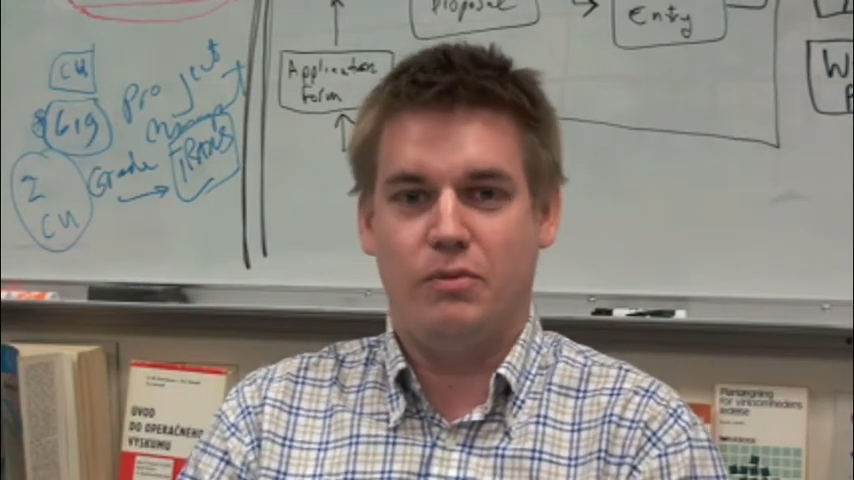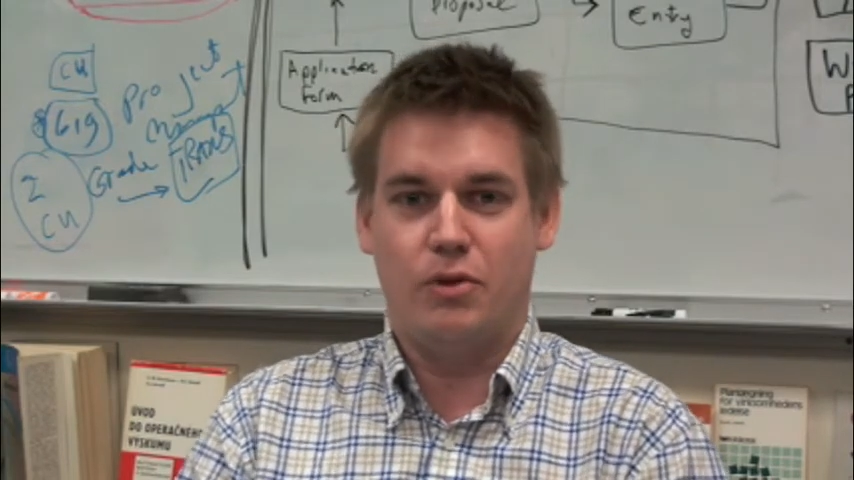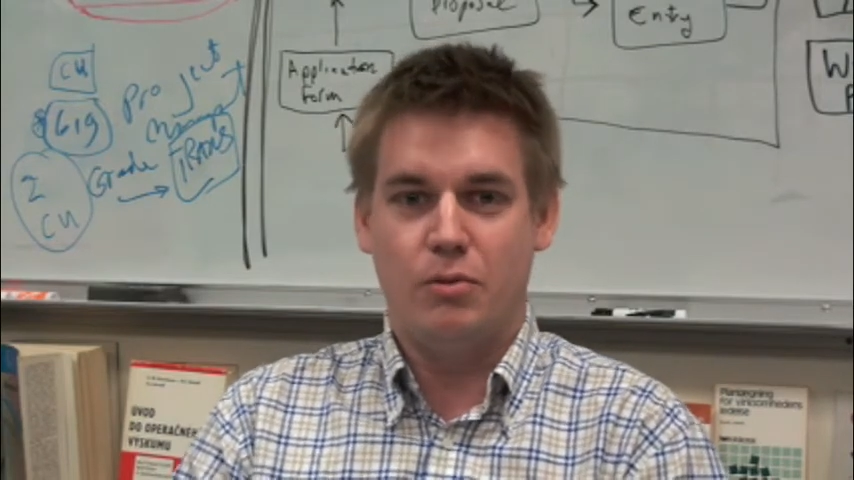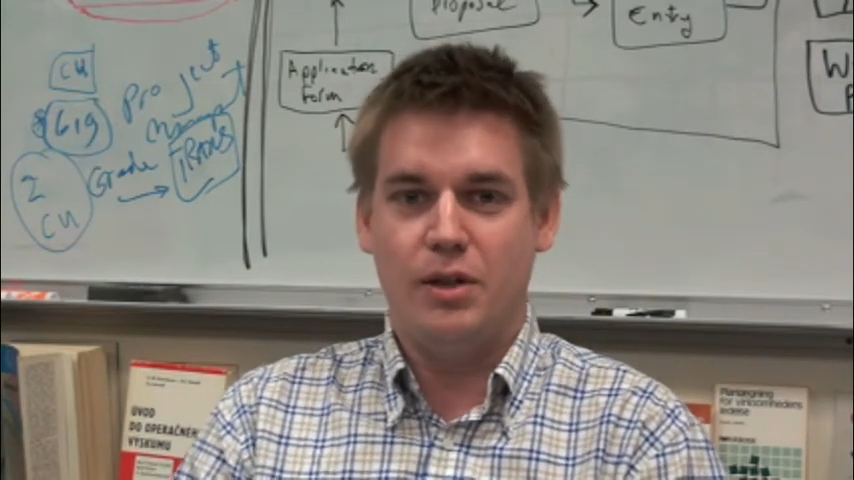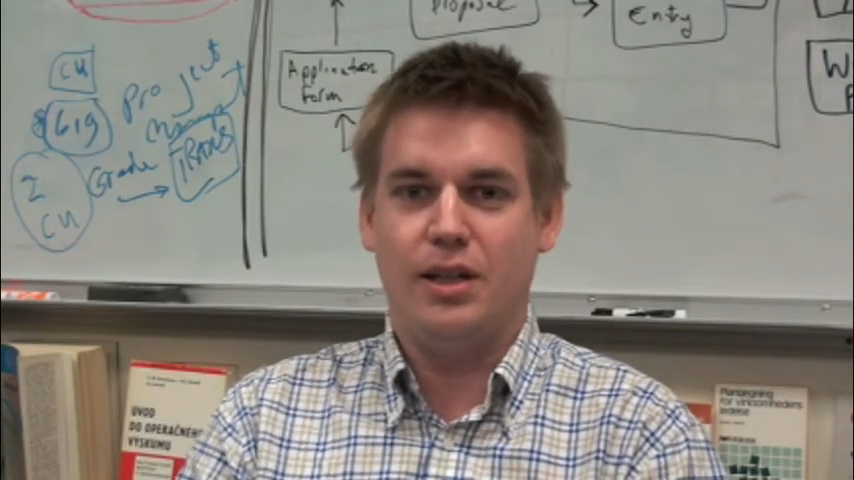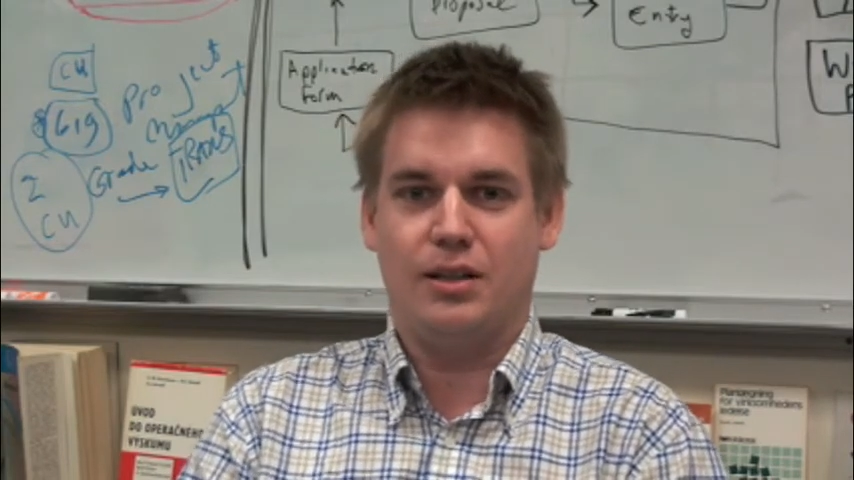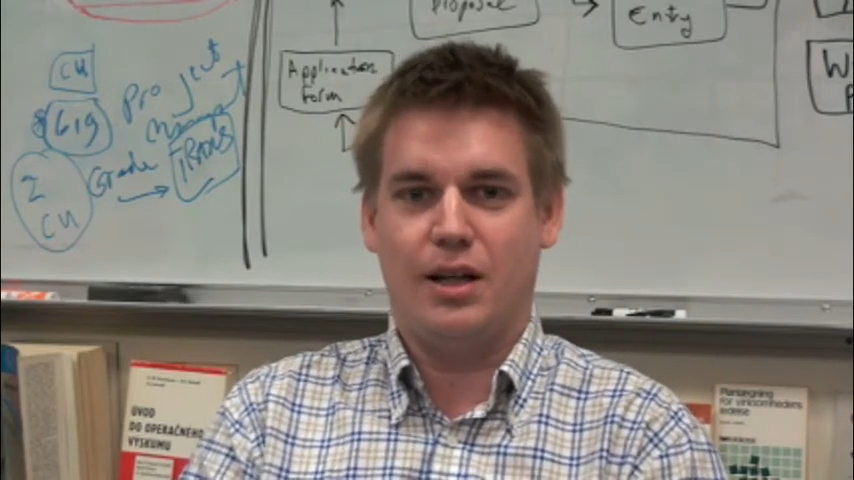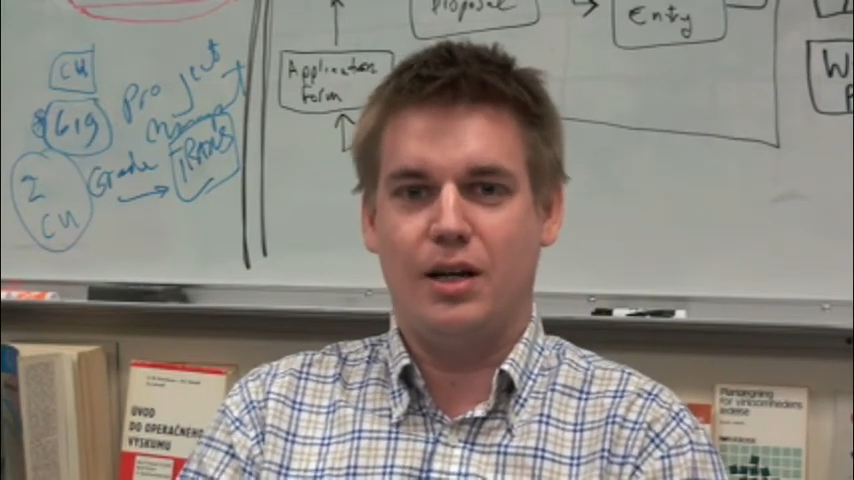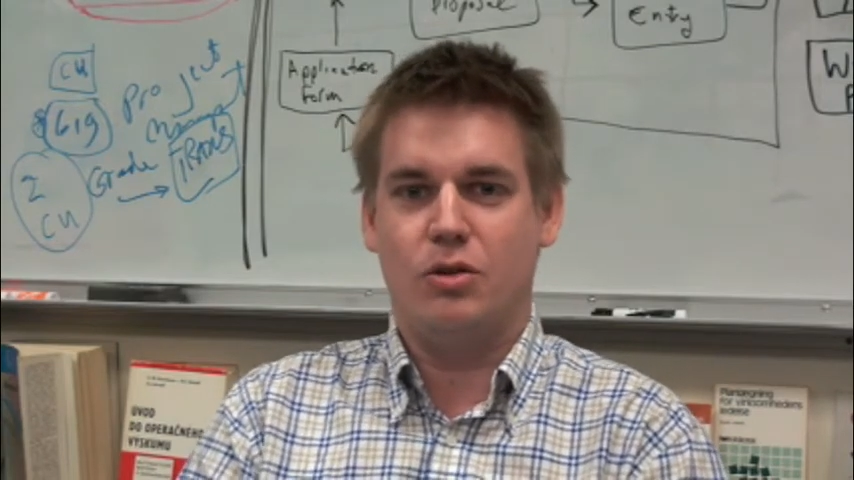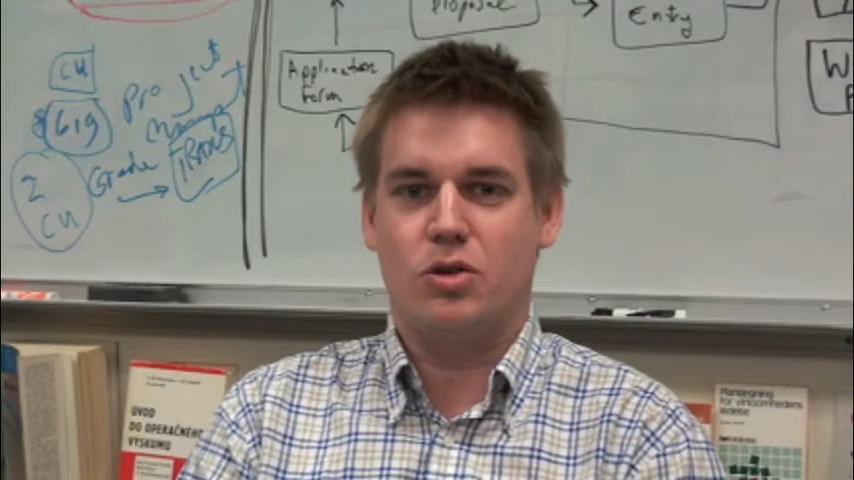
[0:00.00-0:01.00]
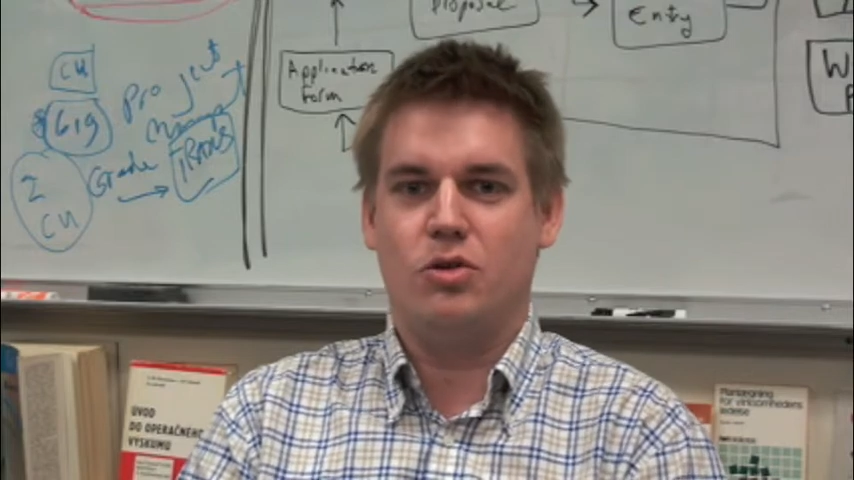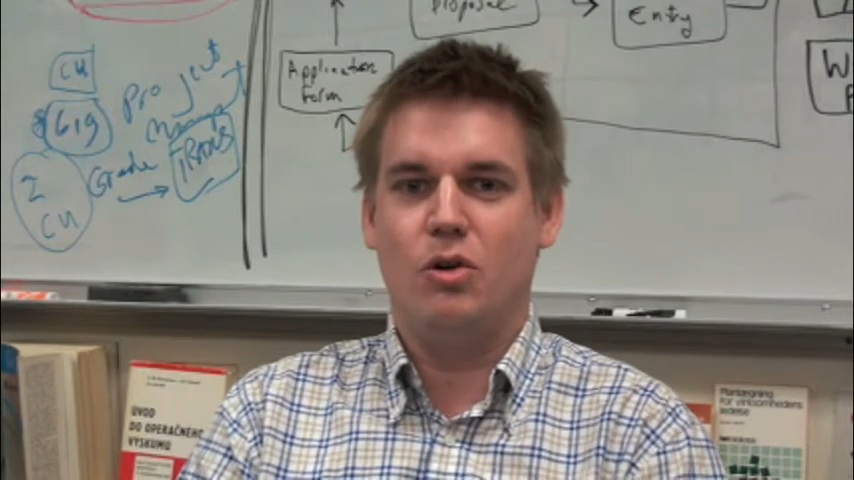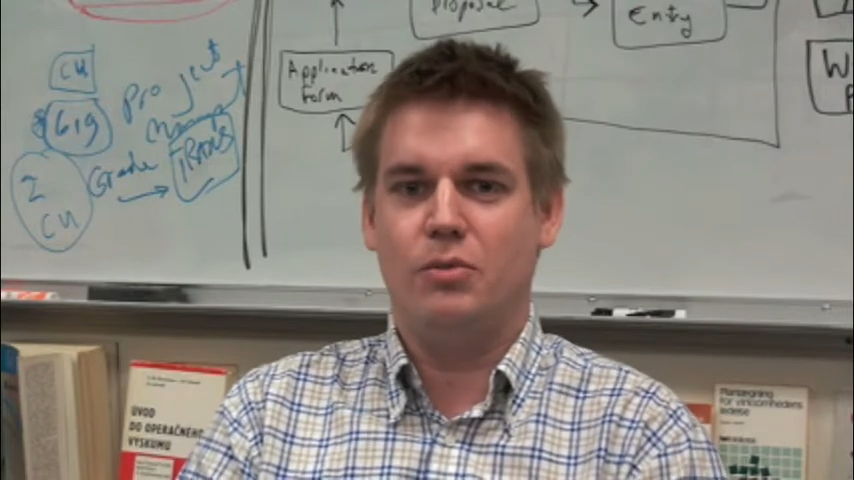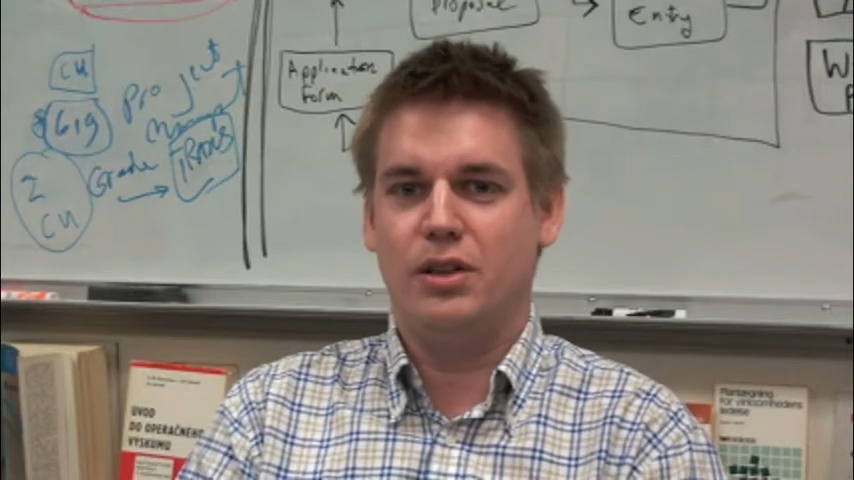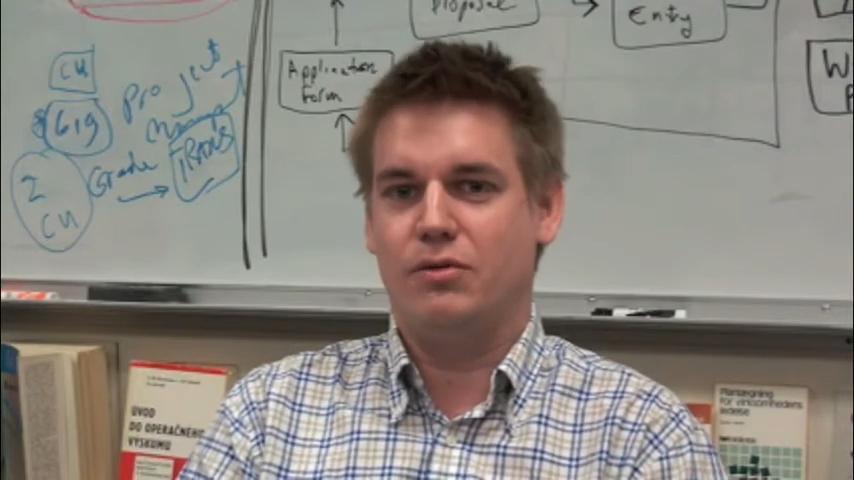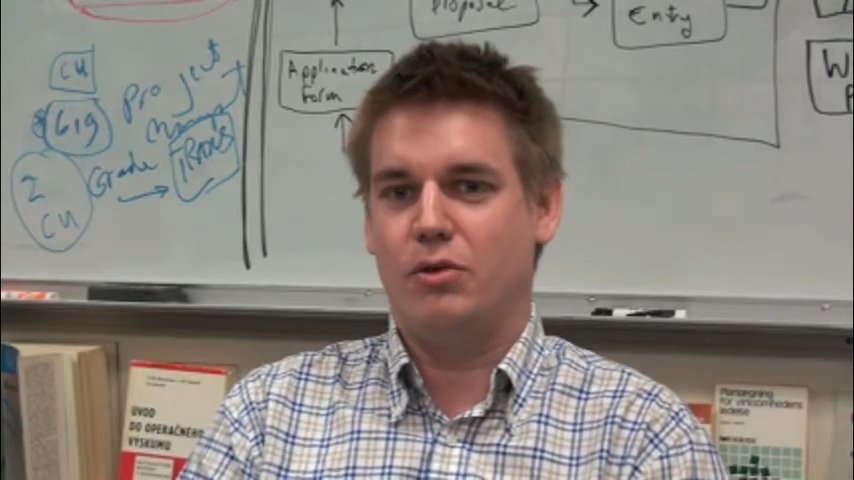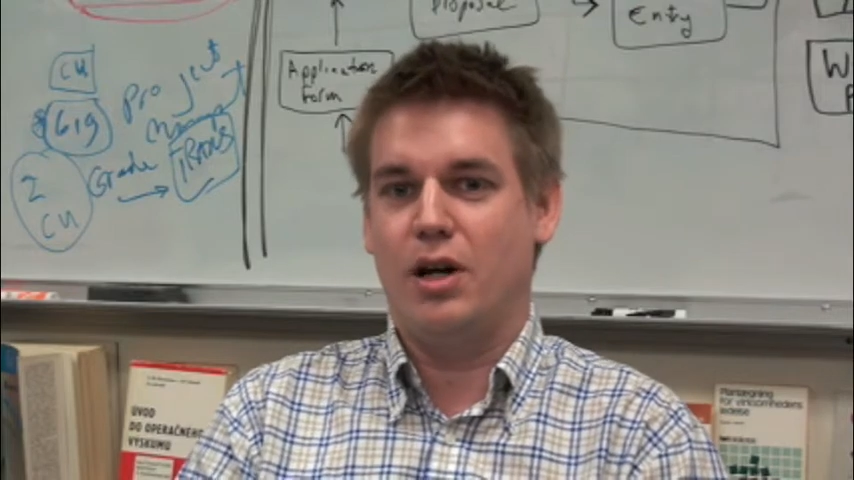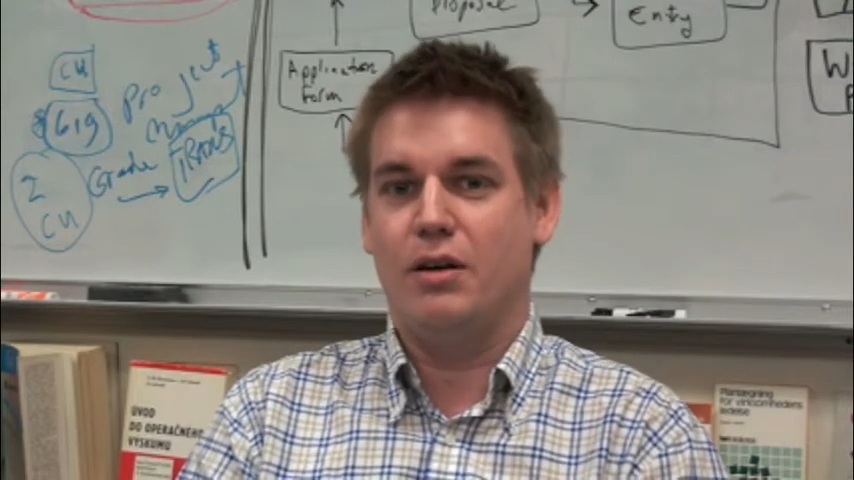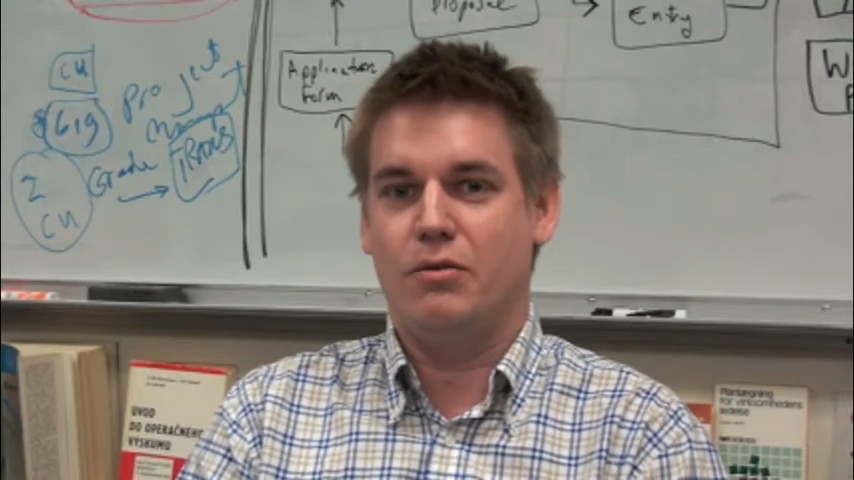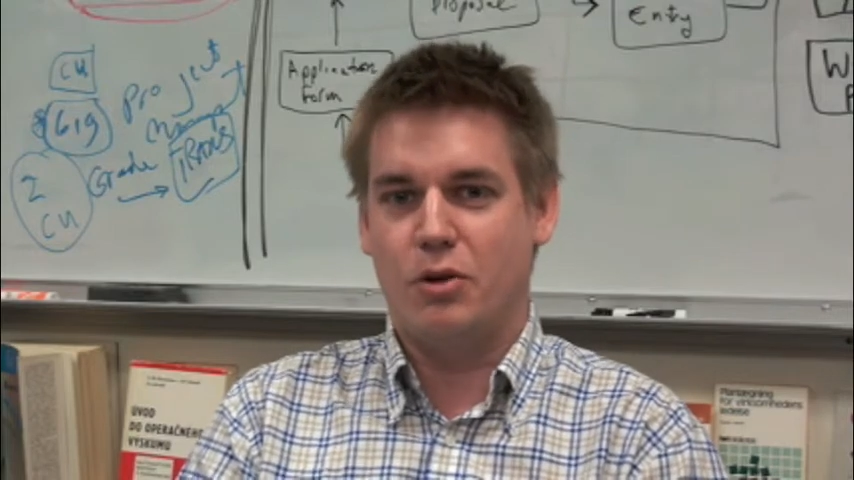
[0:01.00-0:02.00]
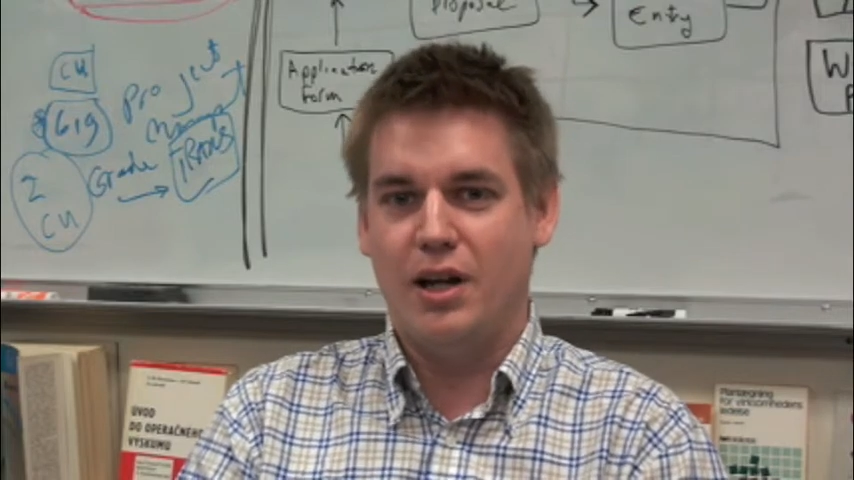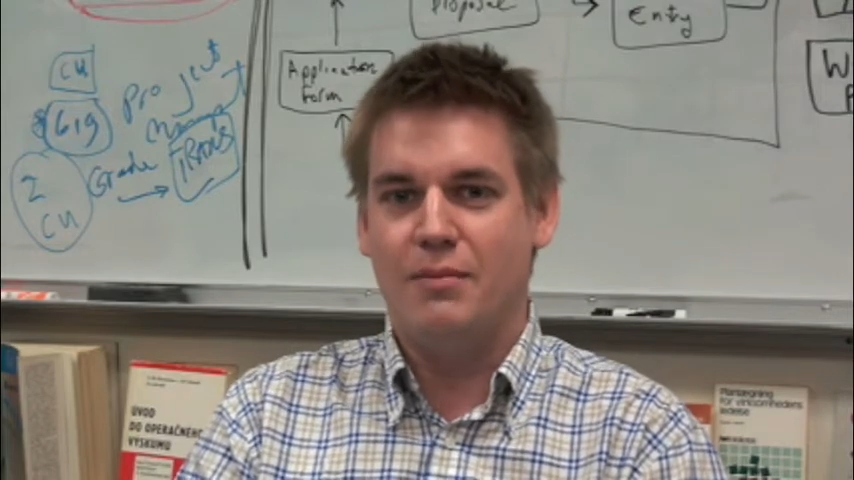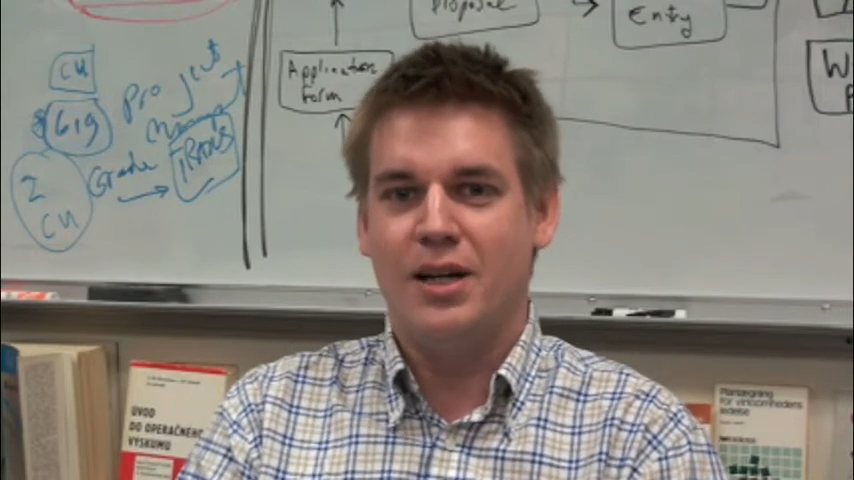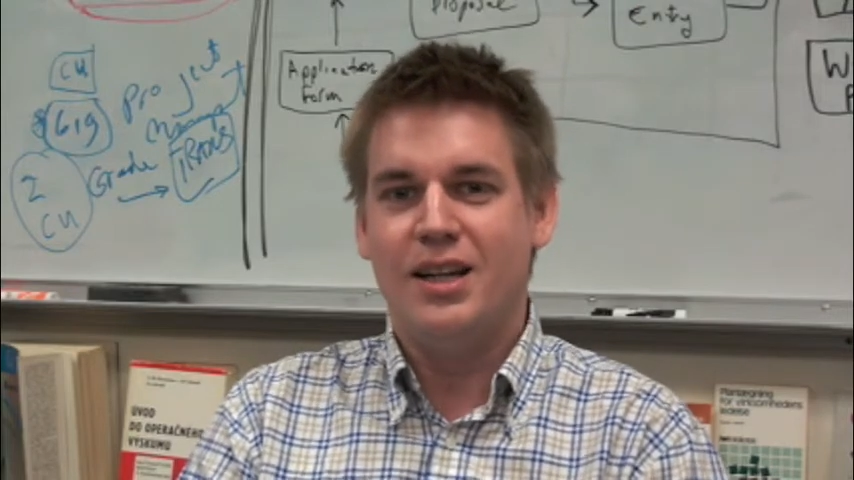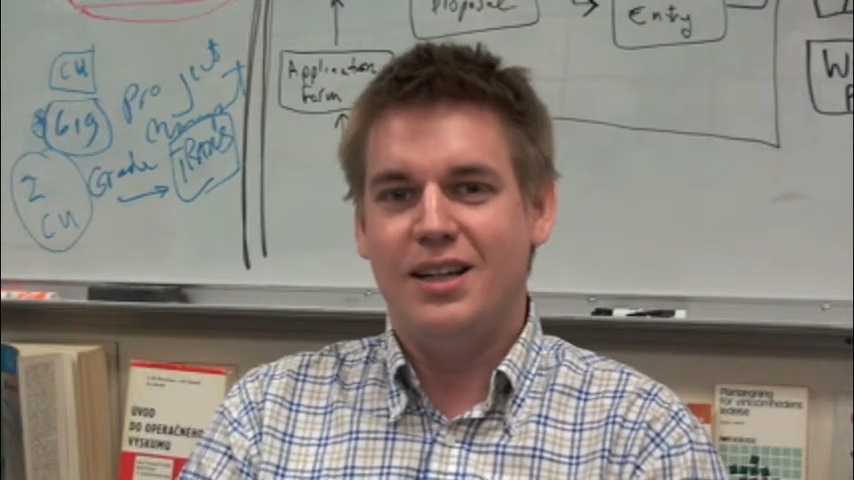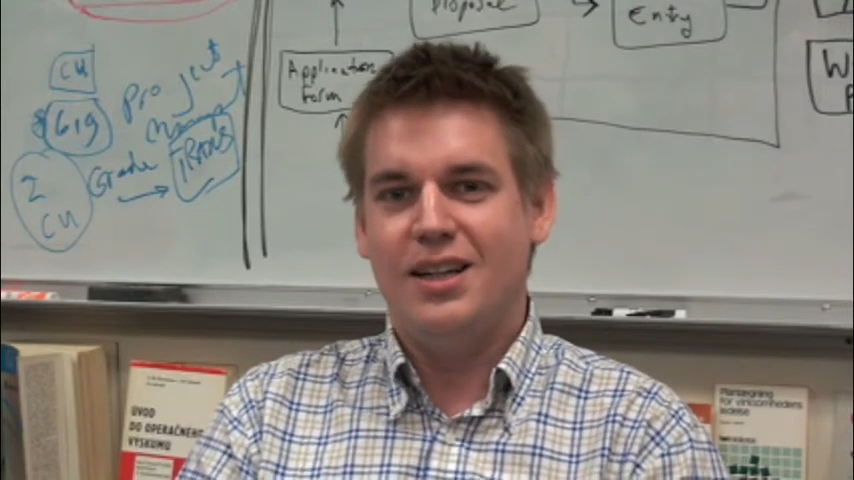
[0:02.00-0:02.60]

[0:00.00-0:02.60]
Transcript: for me, and I also hope that for them